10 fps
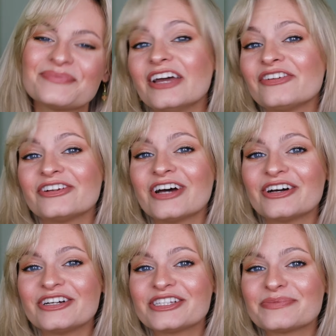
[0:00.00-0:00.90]
If you're not
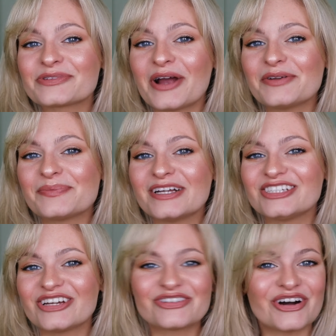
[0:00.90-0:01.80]
already subscribed to my
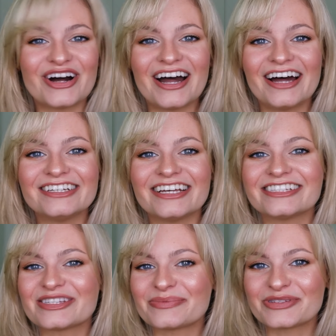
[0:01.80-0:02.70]
channel, go ahead and
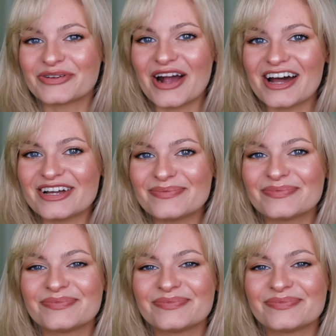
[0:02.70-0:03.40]
subscribe.